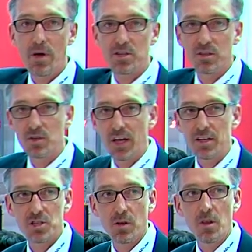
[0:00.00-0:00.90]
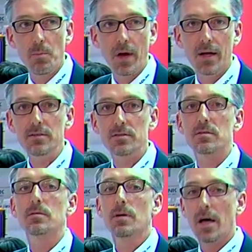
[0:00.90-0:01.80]
measure the tension on the belt.
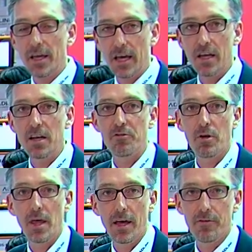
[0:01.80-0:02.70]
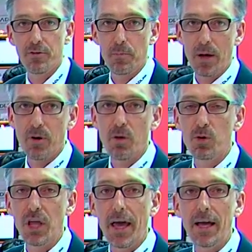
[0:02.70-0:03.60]
Again, if a bearing
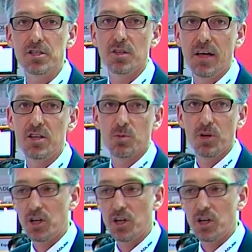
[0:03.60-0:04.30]
would age, the tension would